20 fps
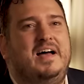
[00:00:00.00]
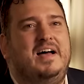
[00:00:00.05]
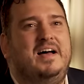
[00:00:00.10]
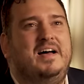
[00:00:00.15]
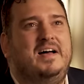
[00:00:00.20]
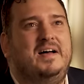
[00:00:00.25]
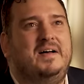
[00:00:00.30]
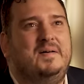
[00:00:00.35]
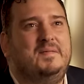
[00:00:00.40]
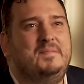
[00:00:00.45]

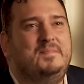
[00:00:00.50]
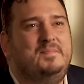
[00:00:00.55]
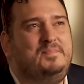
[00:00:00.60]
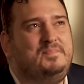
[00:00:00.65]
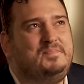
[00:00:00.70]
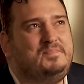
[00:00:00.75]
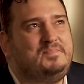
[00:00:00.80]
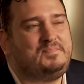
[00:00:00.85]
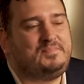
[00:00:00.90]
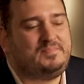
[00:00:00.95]
in
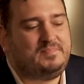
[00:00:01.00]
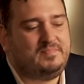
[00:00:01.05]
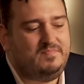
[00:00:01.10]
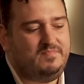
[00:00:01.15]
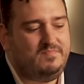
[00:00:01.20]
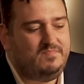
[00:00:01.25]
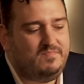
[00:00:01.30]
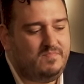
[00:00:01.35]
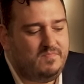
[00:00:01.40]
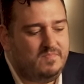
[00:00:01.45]

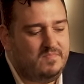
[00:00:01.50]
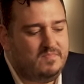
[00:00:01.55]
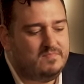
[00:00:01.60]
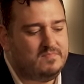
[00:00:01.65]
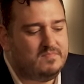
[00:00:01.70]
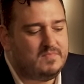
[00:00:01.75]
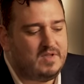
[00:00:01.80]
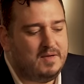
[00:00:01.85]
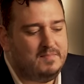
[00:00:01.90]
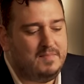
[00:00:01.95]

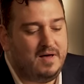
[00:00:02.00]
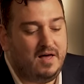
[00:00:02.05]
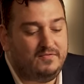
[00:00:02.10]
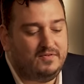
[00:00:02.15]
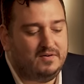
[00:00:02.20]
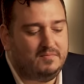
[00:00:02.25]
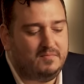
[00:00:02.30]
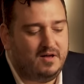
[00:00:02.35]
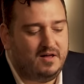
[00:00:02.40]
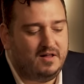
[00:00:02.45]

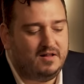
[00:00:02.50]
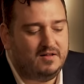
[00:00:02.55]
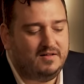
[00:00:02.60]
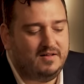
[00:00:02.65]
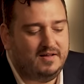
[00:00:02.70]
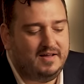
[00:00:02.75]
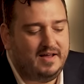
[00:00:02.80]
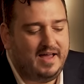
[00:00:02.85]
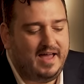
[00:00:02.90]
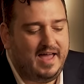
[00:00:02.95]
Malvern Mall.
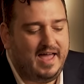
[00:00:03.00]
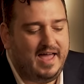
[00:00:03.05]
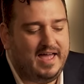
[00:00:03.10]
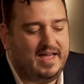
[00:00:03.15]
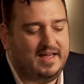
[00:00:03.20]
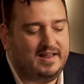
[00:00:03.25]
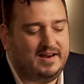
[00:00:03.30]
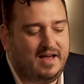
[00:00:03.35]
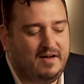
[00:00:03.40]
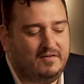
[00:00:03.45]
Mm-hmm.
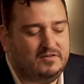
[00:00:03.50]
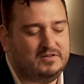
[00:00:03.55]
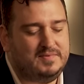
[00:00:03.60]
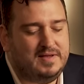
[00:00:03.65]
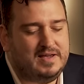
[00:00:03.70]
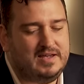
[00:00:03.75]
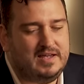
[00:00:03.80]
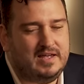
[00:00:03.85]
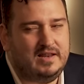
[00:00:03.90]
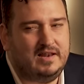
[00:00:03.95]
And I was
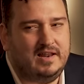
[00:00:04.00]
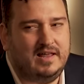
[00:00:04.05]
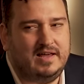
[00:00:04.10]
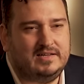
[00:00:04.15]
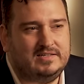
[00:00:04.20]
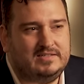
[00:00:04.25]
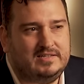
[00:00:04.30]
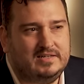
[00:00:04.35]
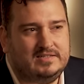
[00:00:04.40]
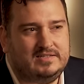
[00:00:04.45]
making like
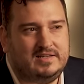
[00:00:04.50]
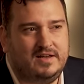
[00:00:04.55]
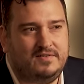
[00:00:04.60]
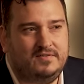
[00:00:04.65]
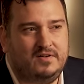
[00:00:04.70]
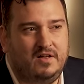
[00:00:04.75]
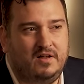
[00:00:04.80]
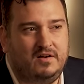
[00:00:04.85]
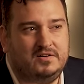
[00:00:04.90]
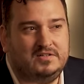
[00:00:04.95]

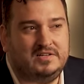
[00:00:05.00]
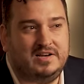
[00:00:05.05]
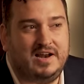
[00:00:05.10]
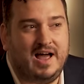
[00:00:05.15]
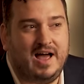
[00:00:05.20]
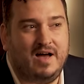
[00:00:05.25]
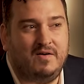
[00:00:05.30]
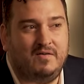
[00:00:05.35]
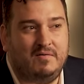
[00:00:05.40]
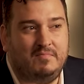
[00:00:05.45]
$6-7 an
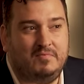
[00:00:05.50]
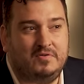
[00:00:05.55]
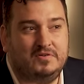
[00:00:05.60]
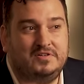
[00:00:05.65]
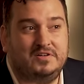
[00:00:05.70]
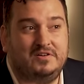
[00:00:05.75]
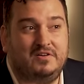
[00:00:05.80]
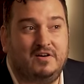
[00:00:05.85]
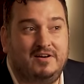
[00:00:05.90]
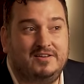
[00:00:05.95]
hour
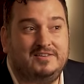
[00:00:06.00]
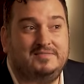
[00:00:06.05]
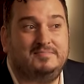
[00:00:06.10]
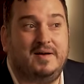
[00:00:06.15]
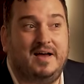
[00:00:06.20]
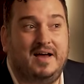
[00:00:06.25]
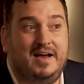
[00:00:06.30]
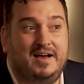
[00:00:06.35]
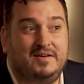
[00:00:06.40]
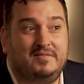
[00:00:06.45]
pushing carts
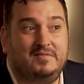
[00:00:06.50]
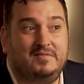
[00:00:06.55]
back,